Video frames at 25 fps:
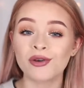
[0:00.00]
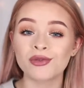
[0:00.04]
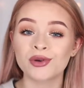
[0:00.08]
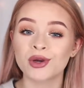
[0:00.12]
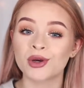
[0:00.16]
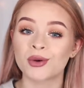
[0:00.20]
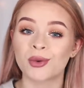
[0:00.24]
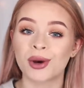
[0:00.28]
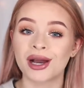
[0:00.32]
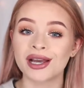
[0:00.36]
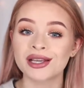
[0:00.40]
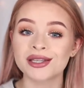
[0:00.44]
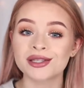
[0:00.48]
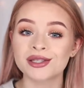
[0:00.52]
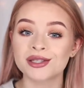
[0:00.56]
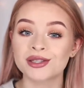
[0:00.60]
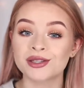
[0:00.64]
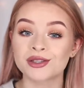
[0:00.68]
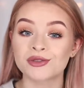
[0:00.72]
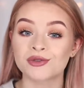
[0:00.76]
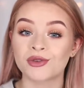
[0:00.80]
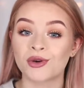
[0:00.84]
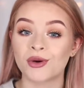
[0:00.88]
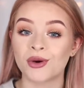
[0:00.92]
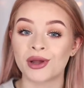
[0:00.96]
of
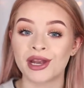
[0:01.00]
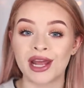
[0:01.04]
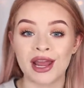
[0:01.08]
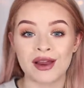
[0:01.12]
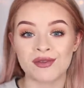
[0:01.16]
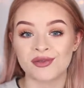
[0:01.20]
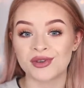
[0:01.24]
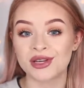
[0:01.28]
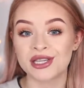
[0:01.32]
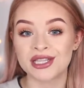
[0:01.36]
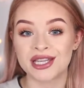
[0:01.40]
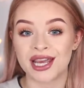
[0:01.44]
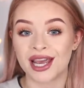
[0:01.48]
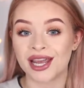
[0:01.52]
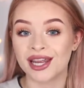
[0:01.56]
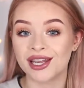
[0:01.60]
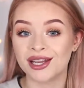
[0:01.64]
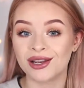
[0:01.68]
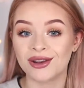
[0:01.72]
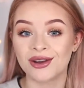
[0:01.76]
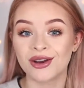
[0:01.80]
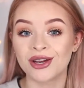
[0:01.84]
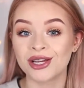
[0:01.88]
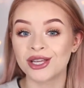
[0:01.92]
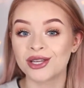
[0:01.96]
requests for an everyday
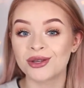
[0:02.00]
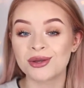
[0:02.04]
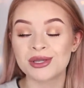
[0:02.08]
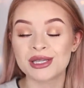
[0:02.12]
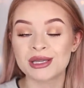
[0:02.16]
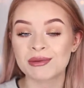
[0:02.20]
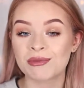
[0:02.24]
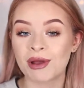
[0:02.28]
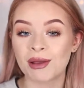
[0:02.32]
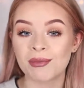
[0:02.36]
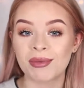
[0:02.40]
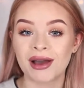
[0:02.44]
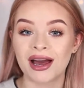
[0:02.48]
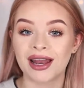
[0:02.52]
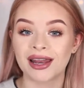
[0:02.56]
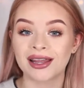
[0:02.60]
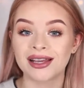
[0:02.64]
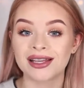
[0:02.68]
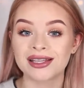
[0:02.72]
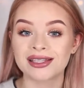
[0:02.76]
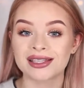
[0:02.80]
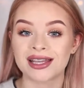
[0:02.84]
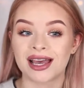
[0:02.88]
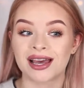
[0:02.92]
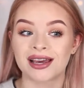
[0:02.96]
look using my
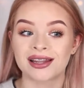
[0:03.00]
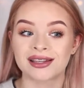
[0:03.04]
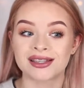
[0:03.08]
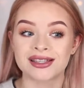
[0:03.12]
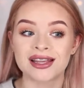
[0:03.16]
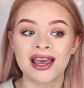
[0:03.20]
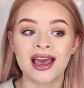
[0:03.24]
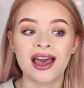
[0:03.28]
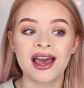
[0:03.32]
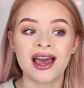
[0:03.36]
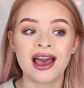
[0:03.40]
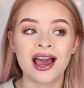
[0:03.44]
palettes and